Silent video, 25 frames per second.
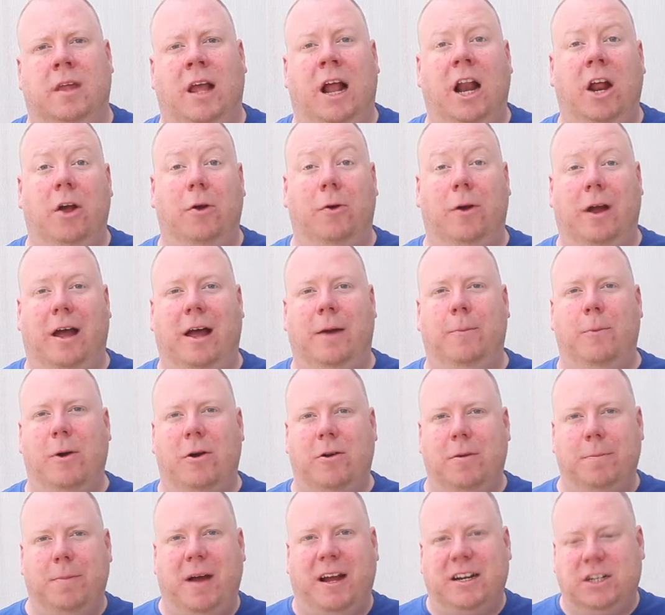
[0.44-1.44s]
Hello and
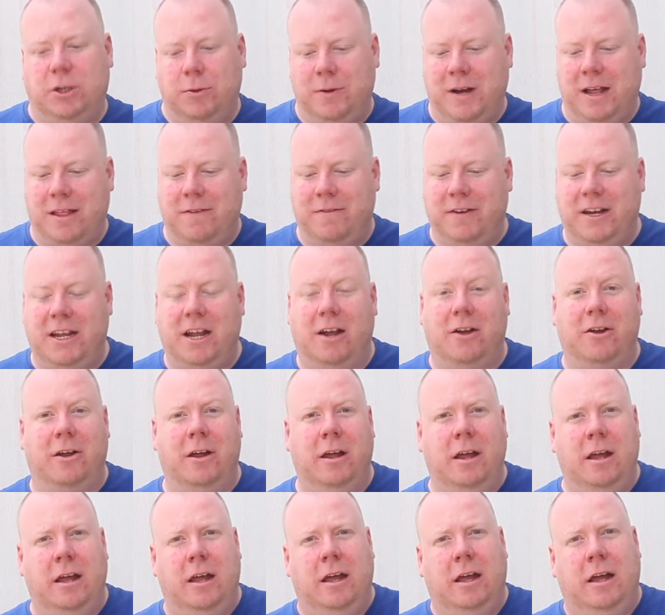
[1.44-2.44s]
welcome back to another video.
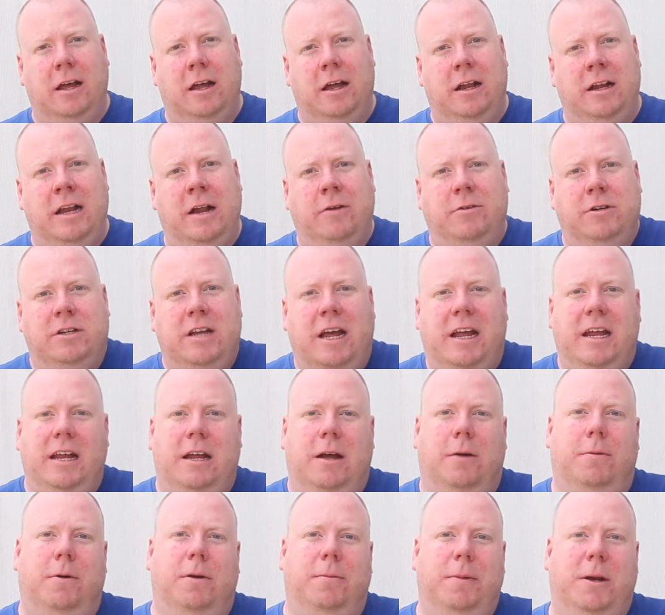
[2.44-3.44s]
Now today
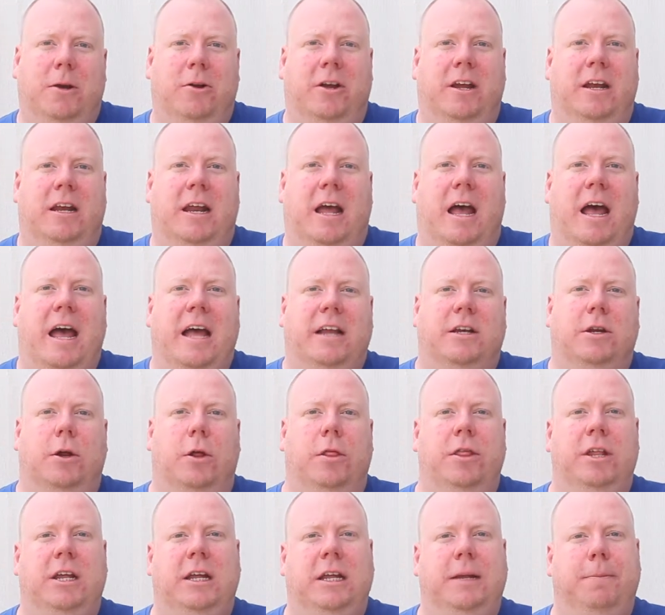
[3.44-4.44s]
I'm going to be looking at
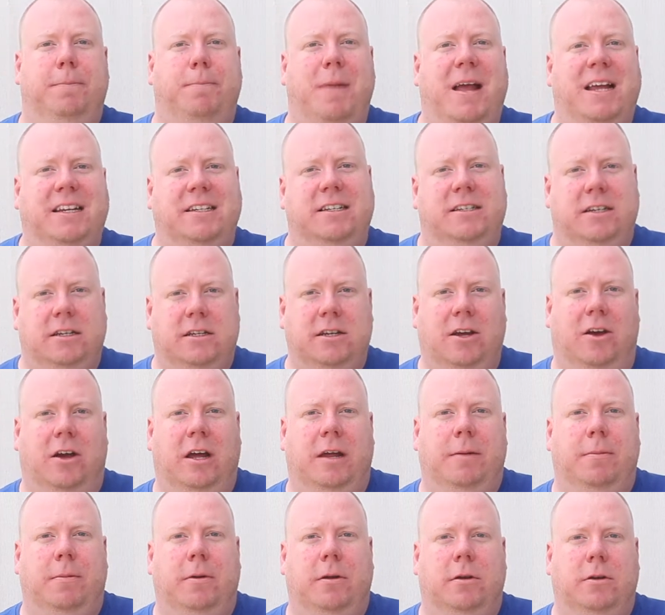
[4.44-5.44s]
the best
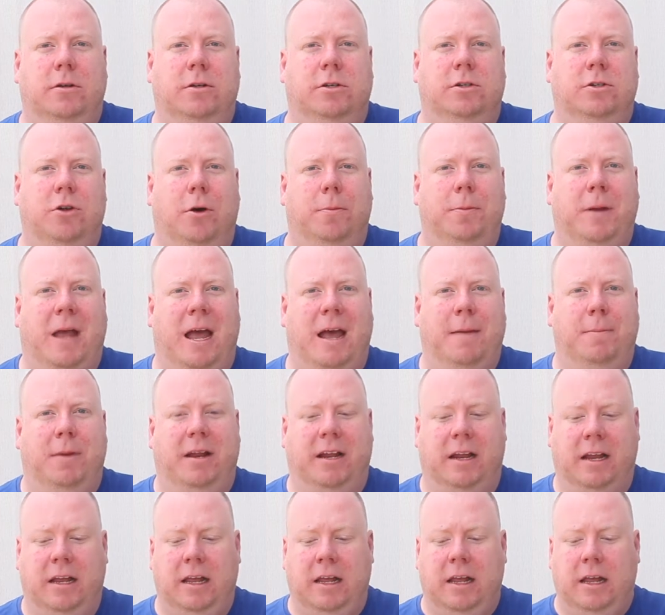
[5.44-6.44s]
time to stop
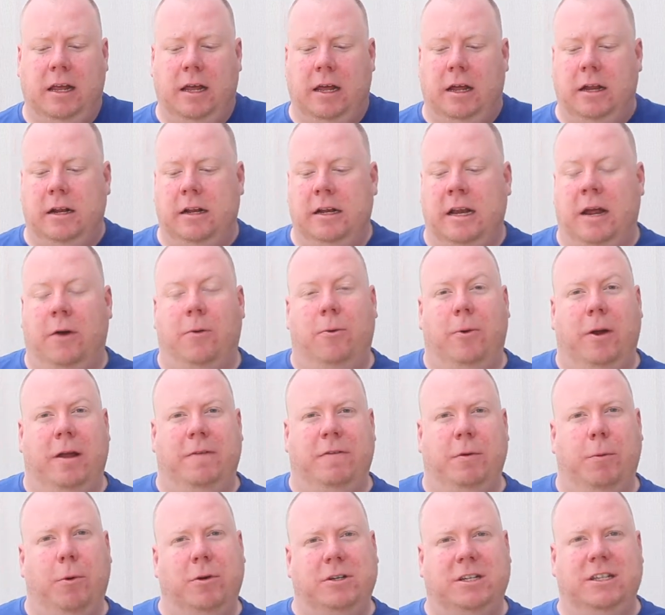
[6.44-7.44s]
gambling. Now
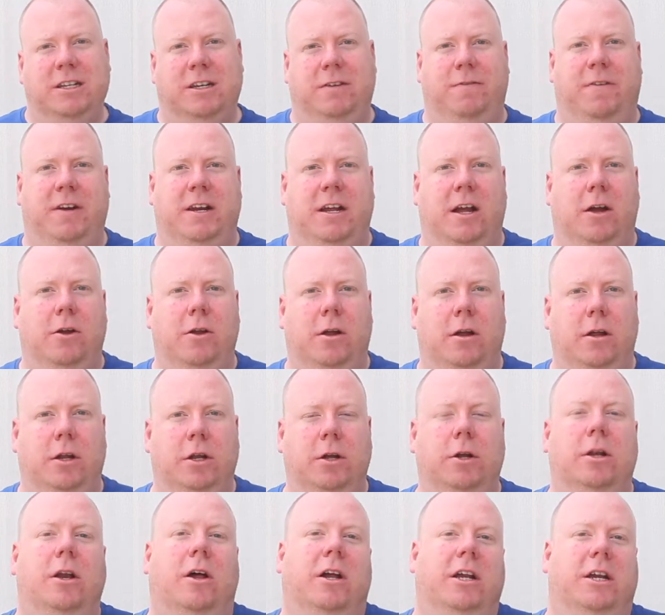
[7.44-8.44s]
if you're watching this video
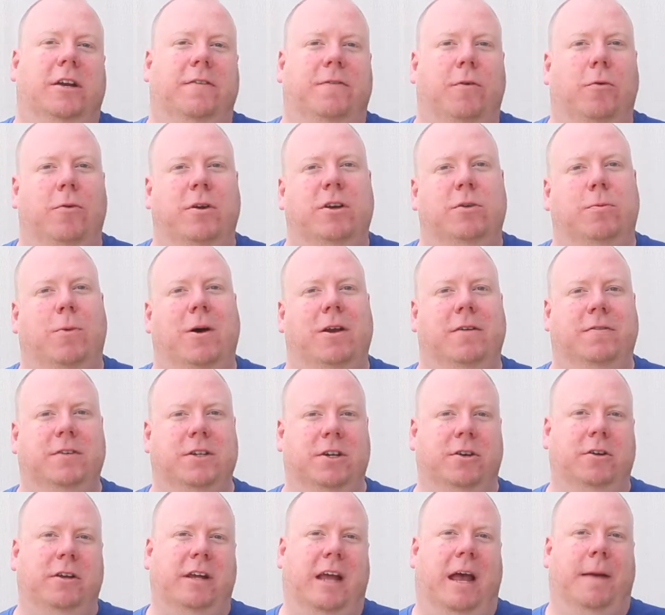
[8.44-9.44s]
you would likely to fall into one of
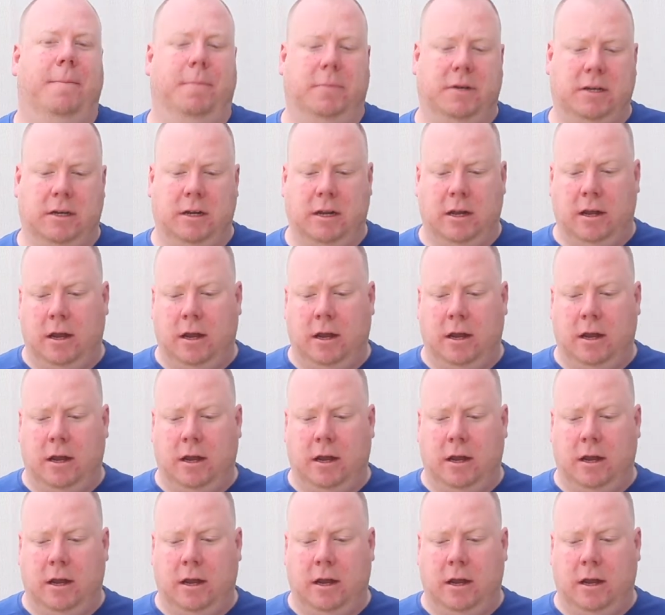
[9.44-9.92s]
two camps.